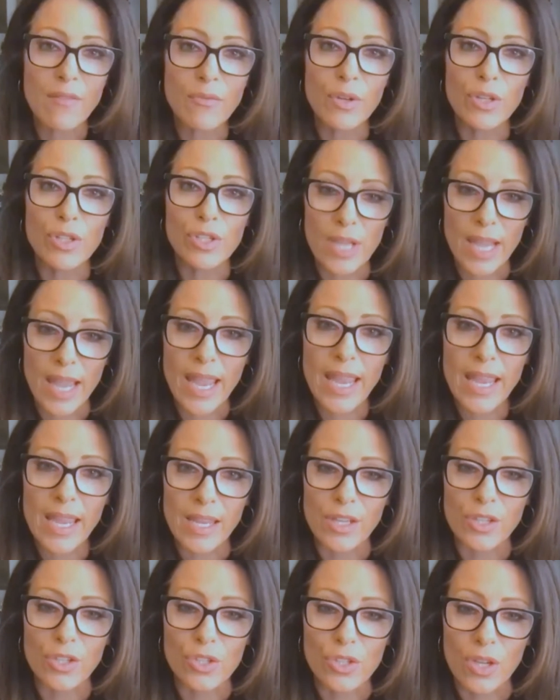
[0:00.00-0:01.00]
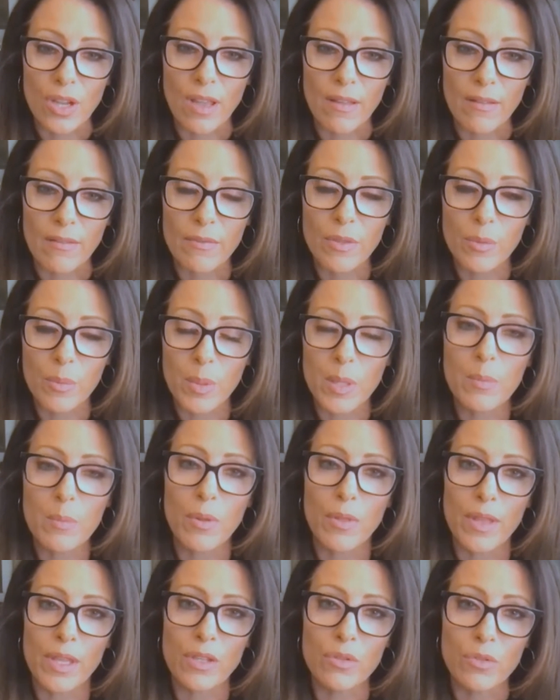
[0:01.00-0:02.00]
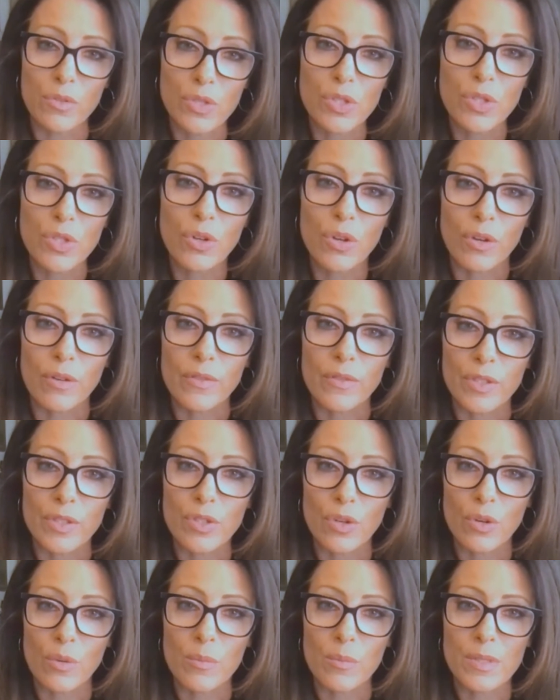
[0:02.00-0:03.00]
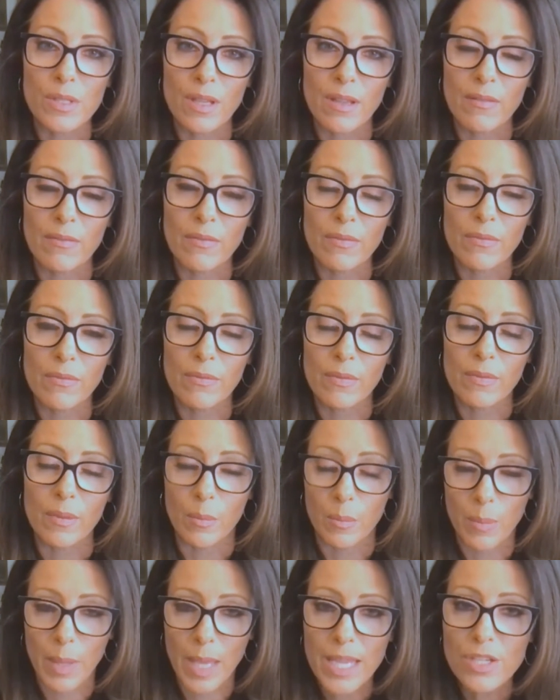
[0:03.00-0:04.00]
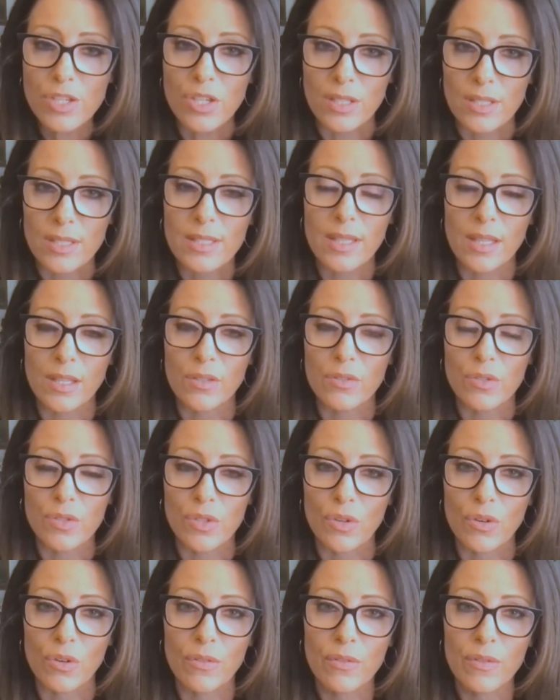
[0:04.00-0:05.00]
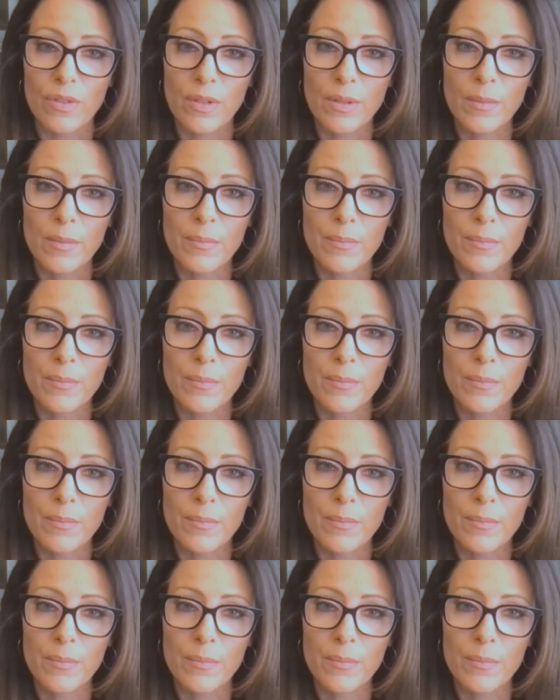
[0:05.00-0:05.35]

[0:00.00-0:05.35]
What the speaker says: average age of the people that you serve in terms of the patients that you serve?